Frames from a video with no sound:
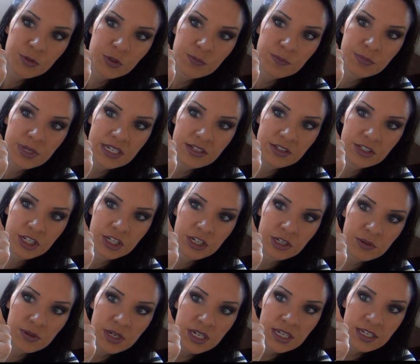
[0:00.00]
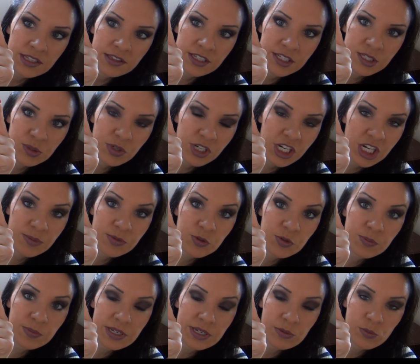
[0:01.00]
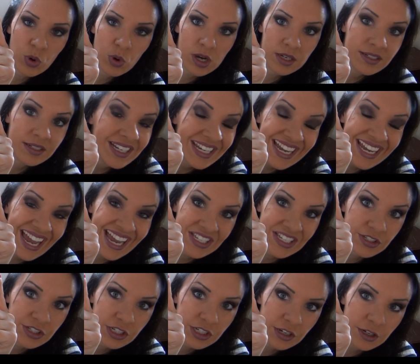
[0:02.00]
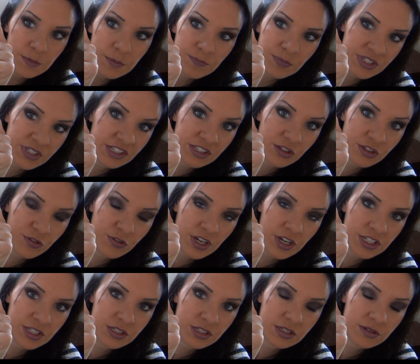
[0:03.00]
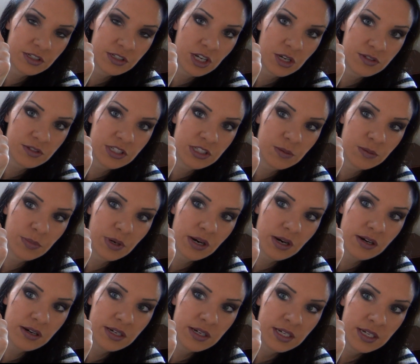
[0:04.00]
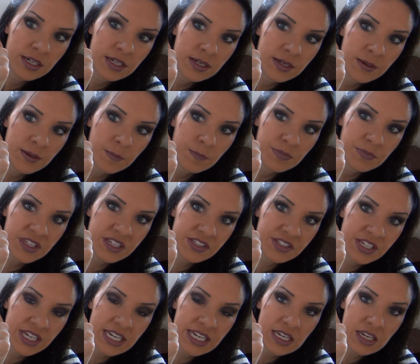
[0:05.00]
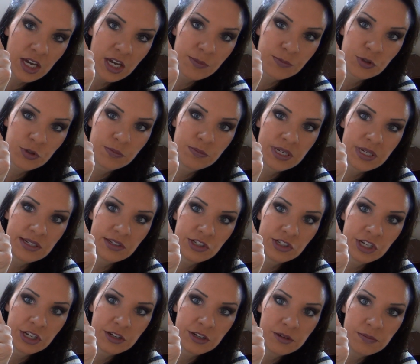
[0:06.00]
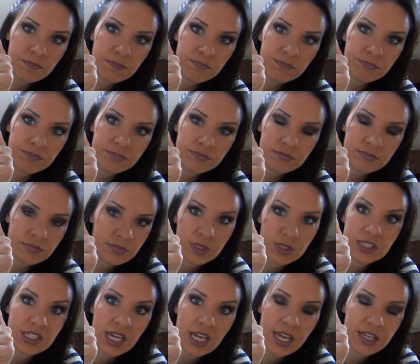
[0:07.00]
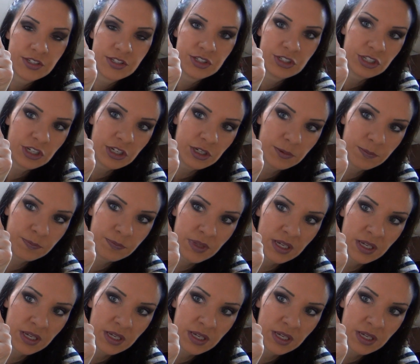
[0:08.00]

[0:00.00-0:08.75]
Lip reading: on beat 2, this one comes on beat 1, it has to, so it's the first note in the bar. This E comes on beat 2, because it has to.